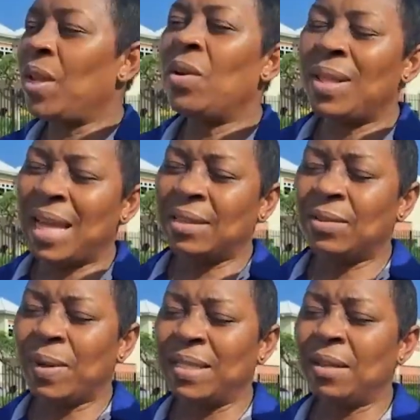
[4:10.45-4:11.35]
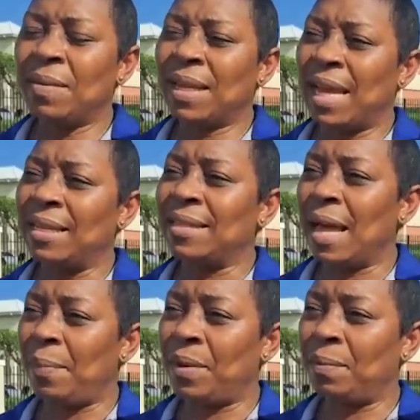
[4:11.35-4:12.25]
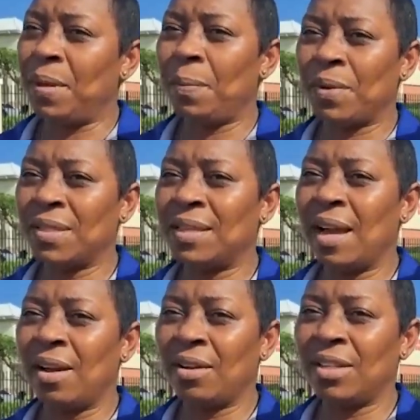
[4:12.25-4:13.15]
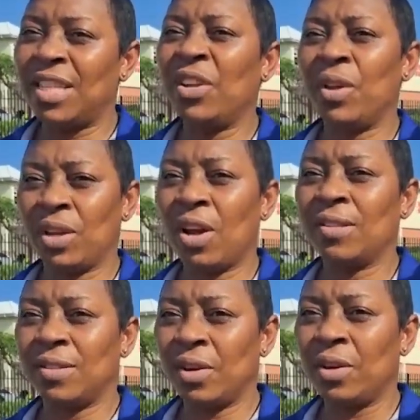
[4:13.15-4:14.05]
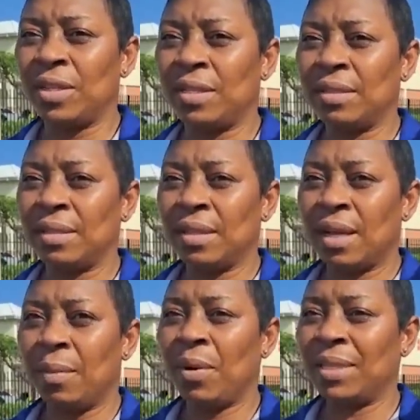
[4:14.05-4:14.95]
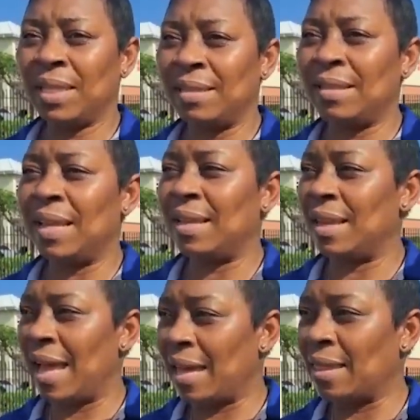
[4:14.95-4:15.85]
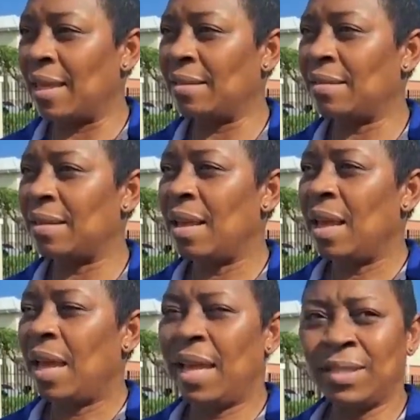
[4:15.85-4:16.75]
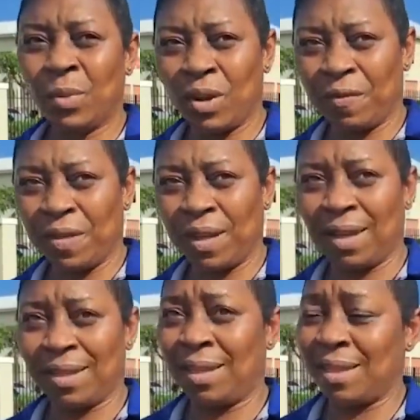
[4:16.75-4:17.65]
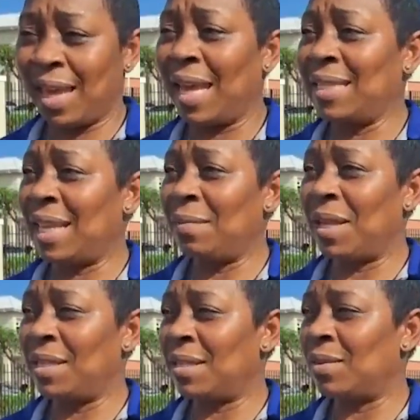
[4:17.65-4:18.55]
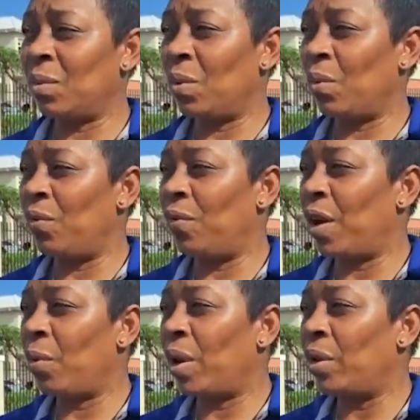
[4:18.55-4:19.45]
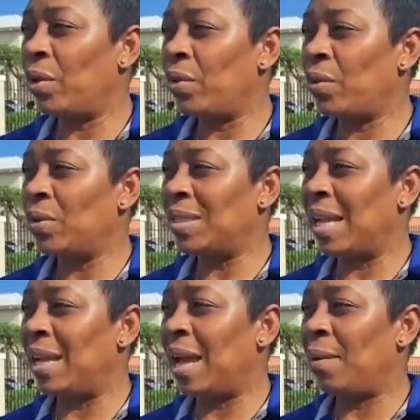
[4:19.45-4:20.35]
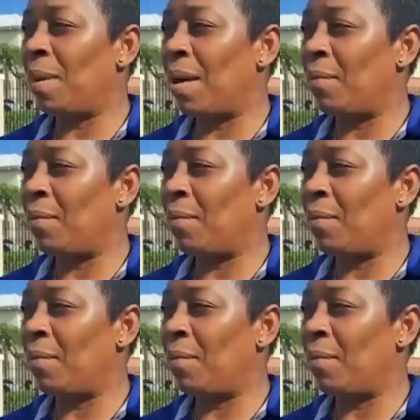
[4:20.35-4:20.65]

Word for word: We know that when something like this happens, people are genuinely concerned about an incident like this. It's one of the, the, the ATM that is very well used and um,